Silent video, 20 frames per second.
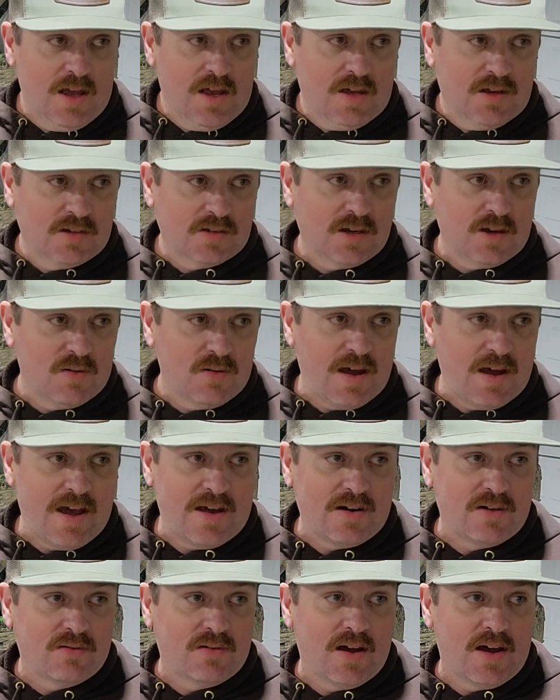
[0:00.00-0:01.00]
so I had
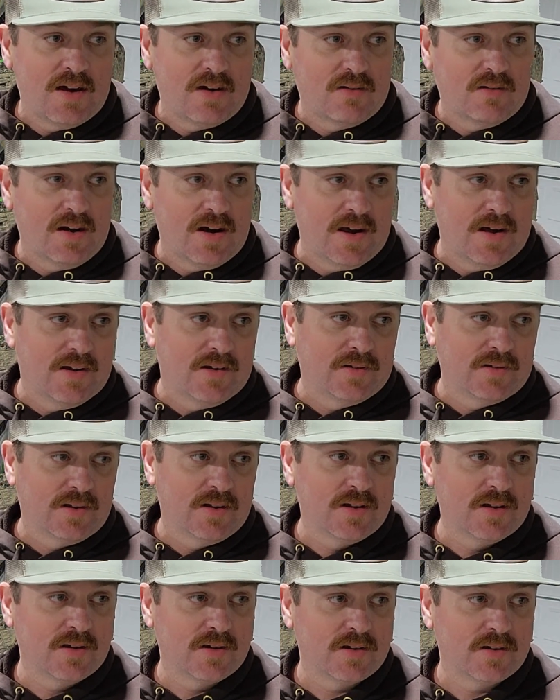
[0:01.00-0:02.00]
to ride around
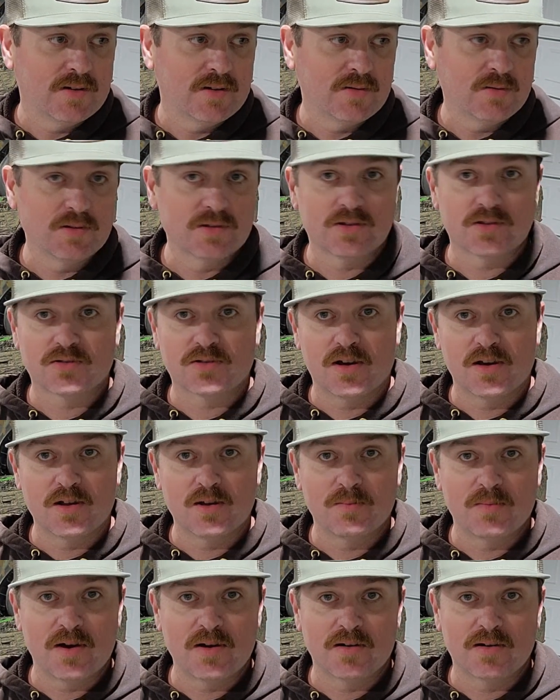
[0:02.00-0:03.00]
with the
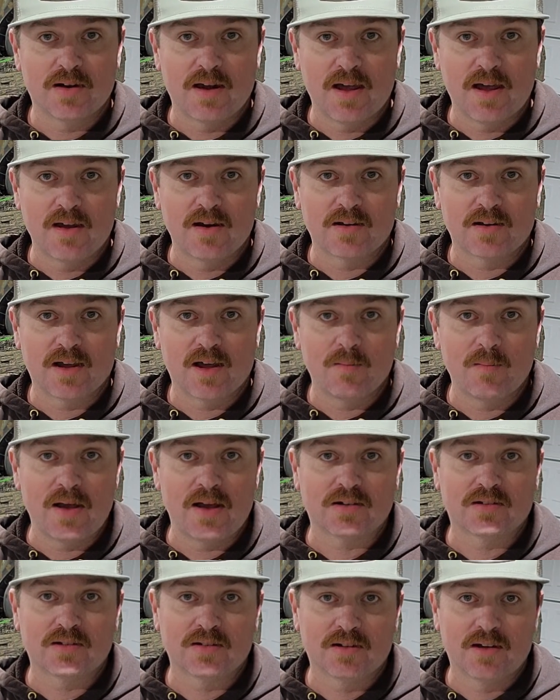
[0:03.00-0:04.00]
trolling motor down and got
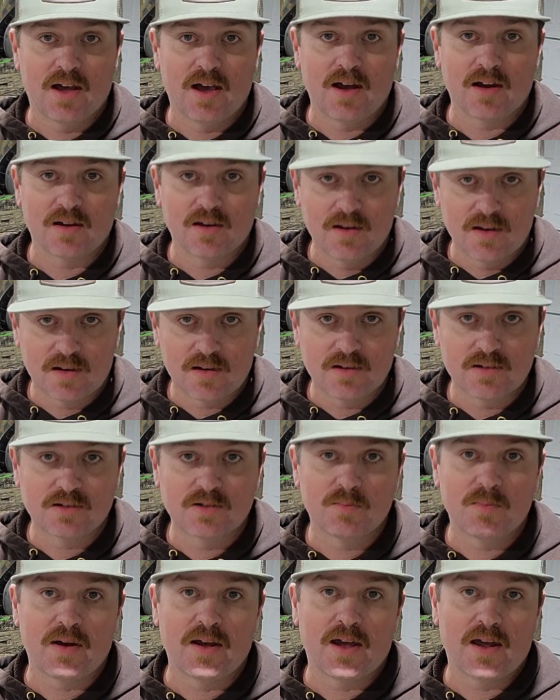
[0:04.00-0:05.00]
back to the dock, and luckily
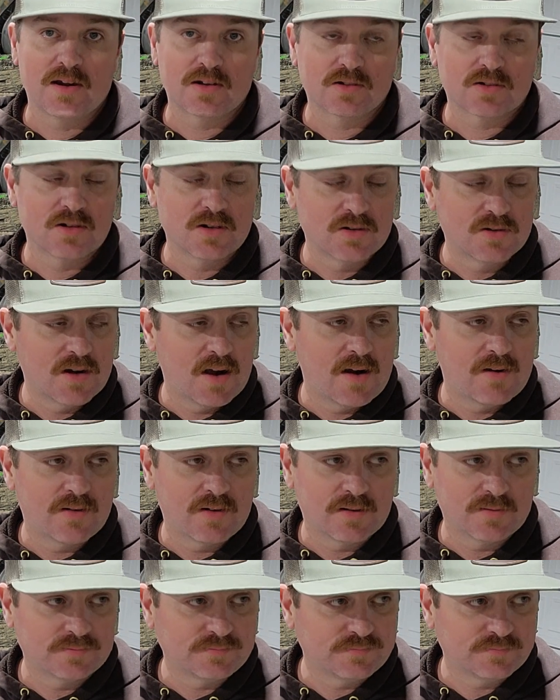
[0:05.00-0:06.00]
somebody had a screwdriver.